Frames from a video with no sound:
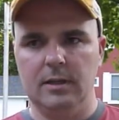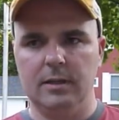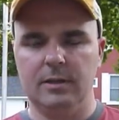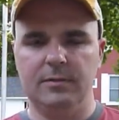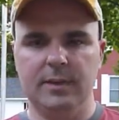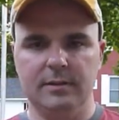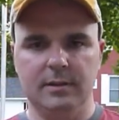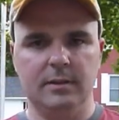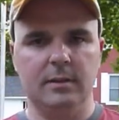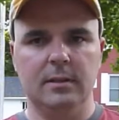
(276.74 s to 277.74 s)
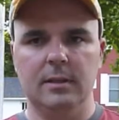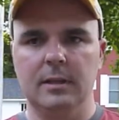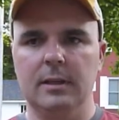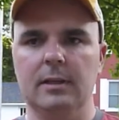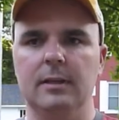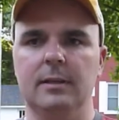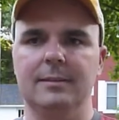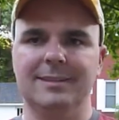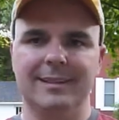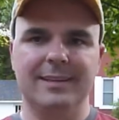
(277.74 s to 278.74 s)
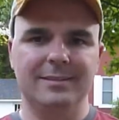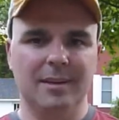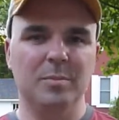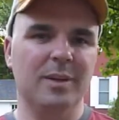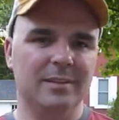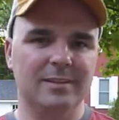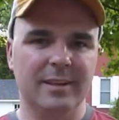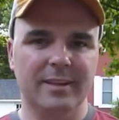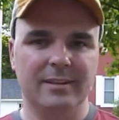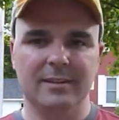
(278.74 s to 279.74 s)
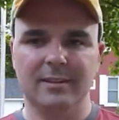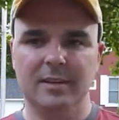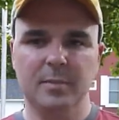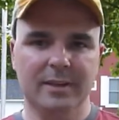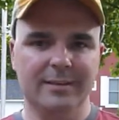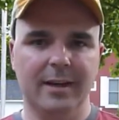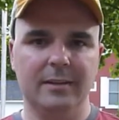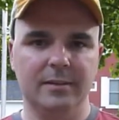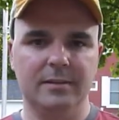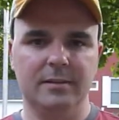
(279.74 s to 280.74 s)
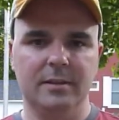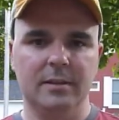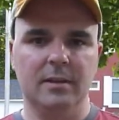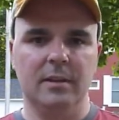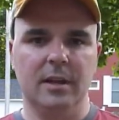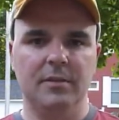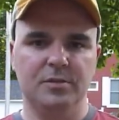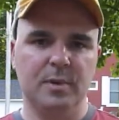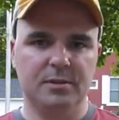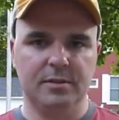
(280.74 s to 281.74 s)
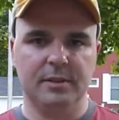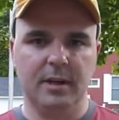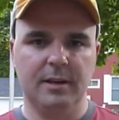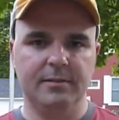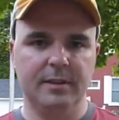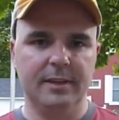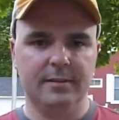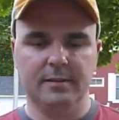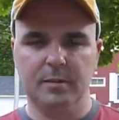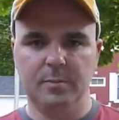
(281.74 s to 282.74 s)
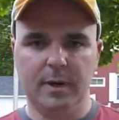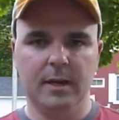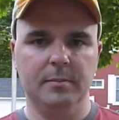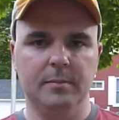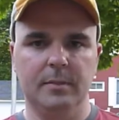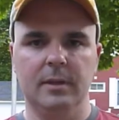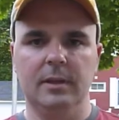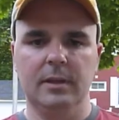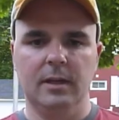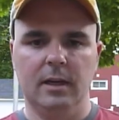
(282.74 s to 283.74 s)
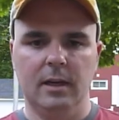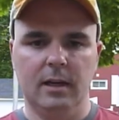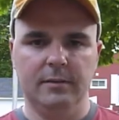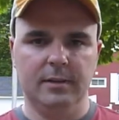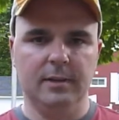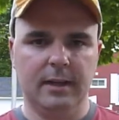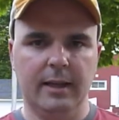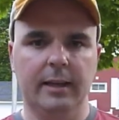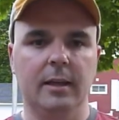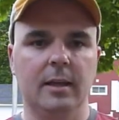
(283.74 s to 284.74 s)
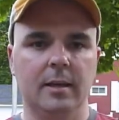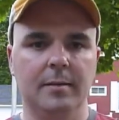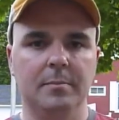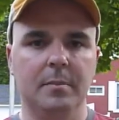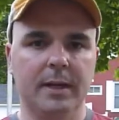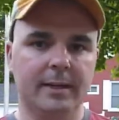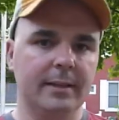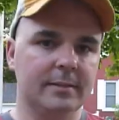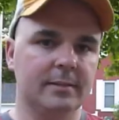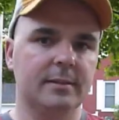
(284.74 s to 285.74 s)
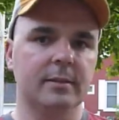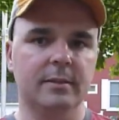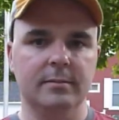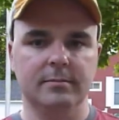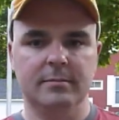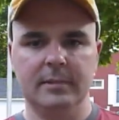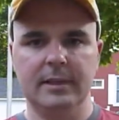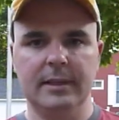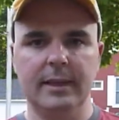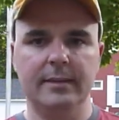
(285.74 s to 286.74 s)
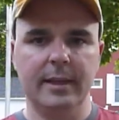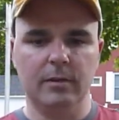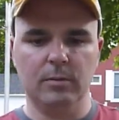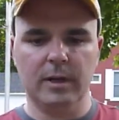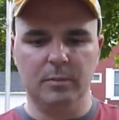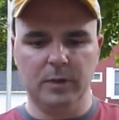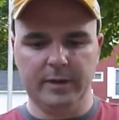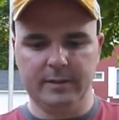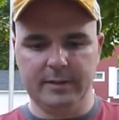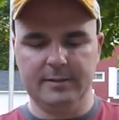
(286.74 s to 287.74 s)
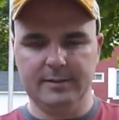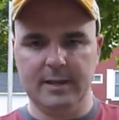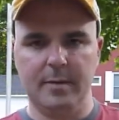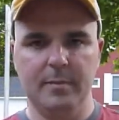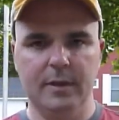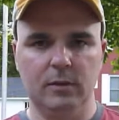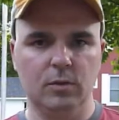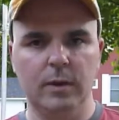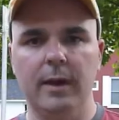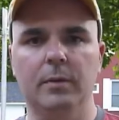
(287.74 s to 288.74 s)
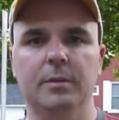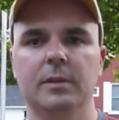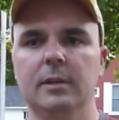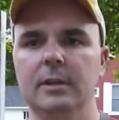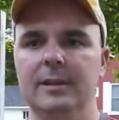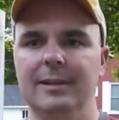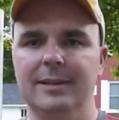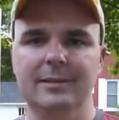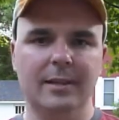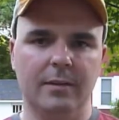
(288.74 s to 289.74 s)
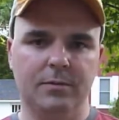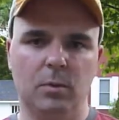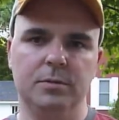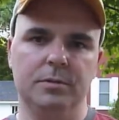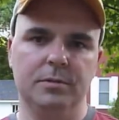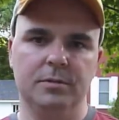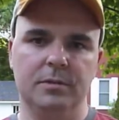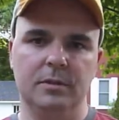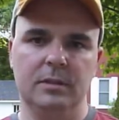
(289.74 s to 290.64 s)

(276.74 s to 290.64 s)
Let's face it, today Starbucks is like the McDonald's of specialty coffee. It's the bottom of the line, but it is still in that realm, right? It's that middle ground. It's not Folgers.